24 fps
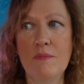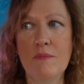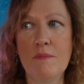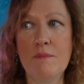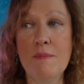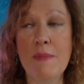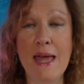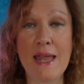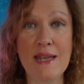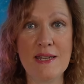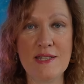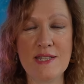
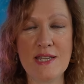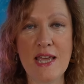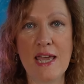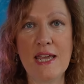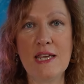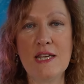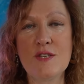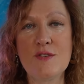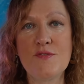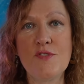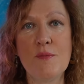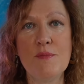
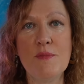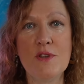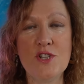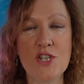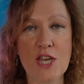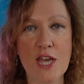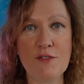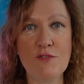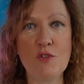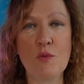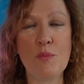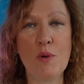mandate from the
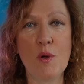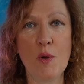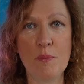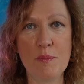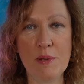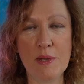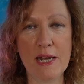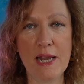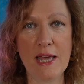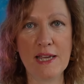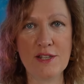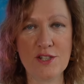general
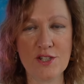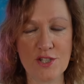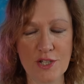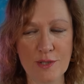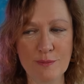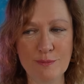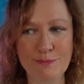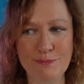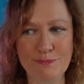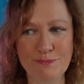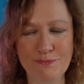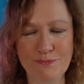
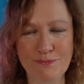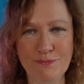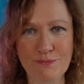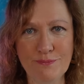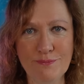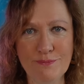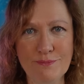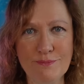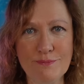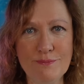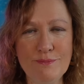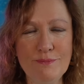population,
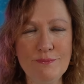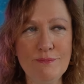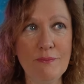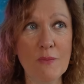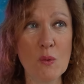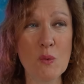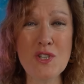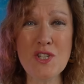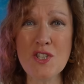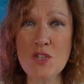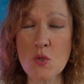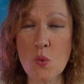
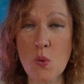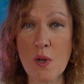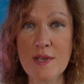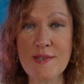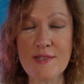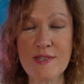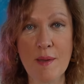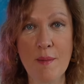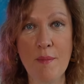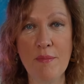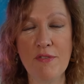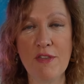which is quite
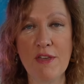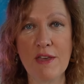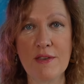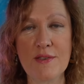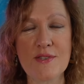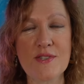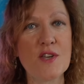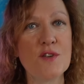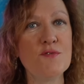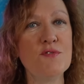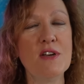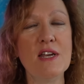something.
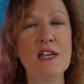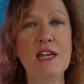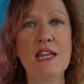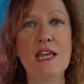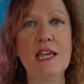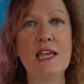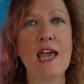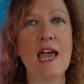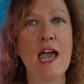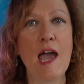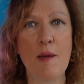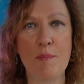So
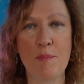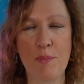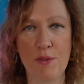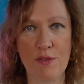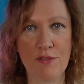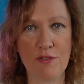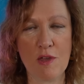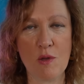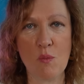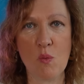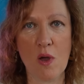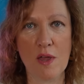really,
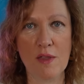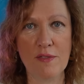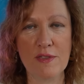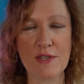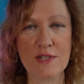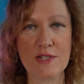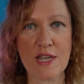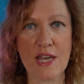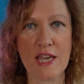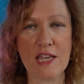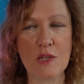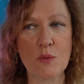apathy won the
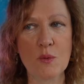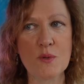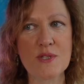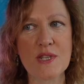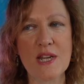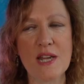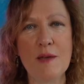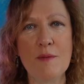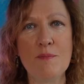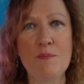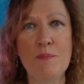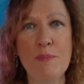day. There
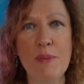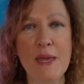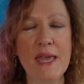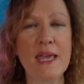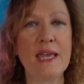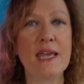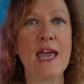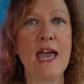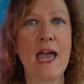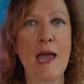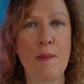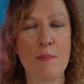wasn't a
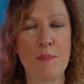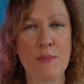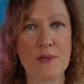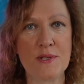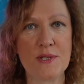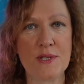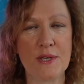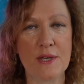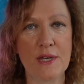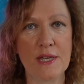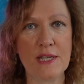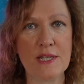big
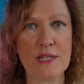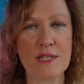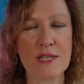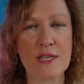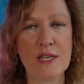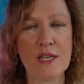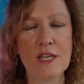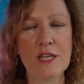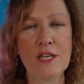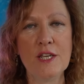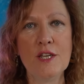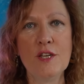appetite
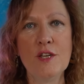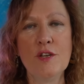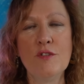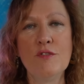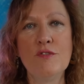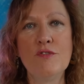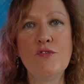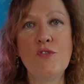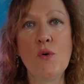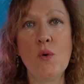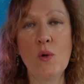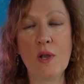
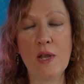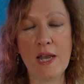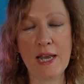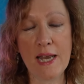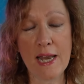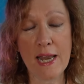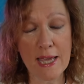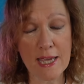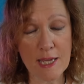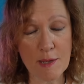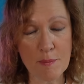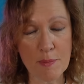for
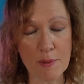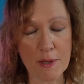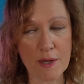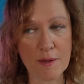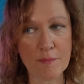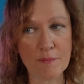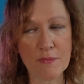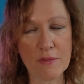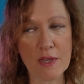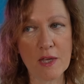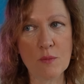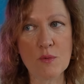
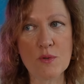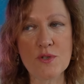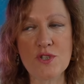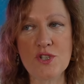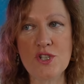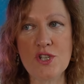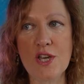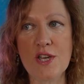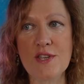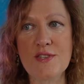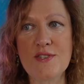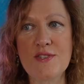Labour. It was
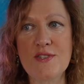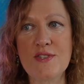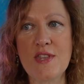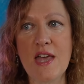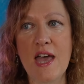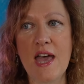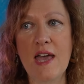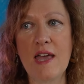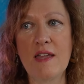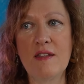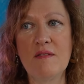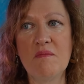just
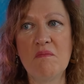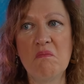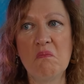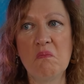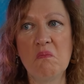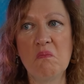that